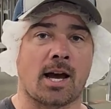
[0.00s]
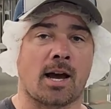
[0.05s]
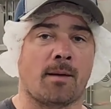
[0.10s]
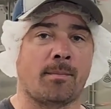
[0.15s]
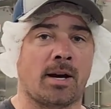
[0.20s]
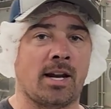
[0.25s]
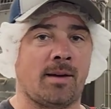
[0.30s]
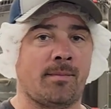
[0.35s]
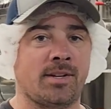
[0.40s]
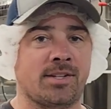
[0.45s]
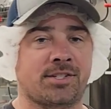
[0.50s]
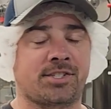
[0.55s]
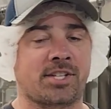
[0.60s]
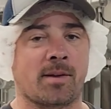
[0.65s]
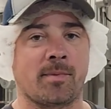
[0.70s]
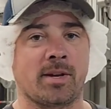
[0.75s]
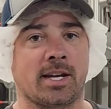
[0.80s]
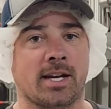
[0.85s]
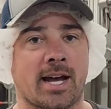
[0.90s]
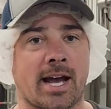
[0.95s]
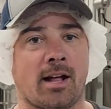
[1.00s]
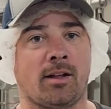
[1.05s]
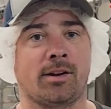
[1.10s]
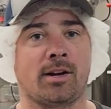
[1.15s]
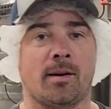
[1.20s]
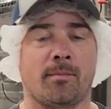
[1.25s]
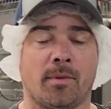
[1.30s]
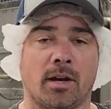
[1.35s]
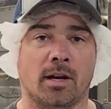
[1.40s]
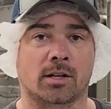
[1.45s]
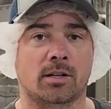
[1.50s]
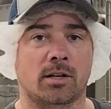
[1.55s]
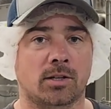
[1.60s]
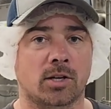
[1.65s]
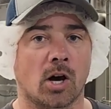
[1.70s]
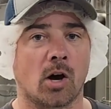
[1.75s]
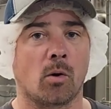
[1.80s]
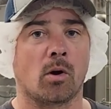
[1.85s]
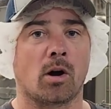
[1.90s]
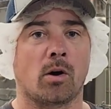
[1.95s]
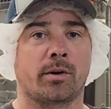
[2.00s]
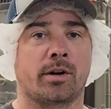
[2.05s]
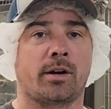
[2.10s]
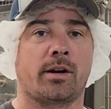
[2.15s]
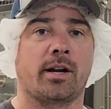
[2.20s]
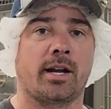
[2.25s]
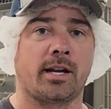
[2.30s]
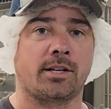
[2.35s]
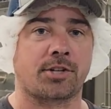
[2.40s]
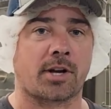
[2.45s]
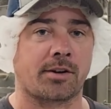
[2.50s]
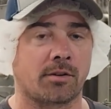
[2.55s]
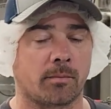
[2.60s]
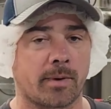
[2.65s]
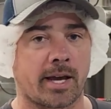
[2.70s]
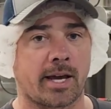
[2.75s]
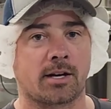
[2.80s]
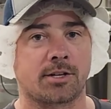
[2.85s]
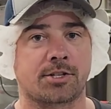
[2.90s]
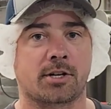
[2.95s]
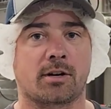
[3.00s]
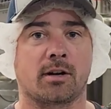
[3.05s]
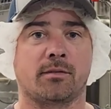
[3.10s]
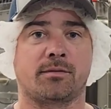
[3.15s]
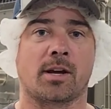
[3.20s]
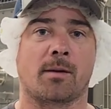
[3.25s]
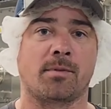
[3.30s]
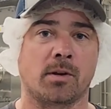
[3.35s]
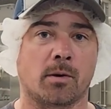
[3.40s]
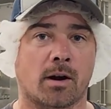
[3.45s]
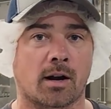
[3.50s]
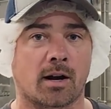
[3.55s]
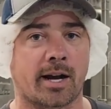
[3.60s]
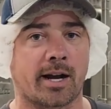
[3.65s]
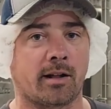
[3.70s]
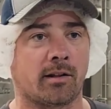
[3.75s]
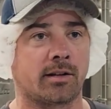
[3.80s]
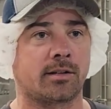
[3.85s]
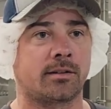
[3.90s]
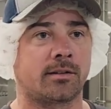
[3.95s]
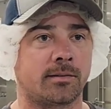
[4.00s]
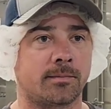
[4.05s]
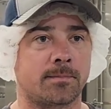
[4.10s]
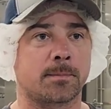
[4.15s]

My name is Simeon Allen. I'm the co-owner and general manager of WR Allen.